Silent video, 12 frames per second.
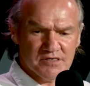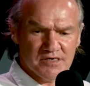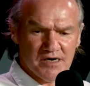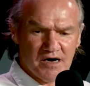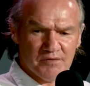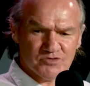
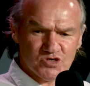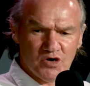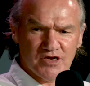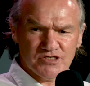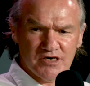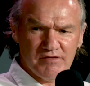I'm trying
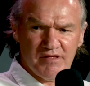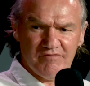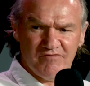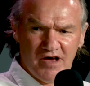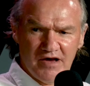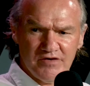to show their
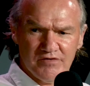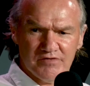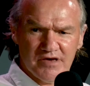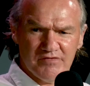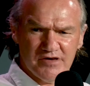value. Yeah,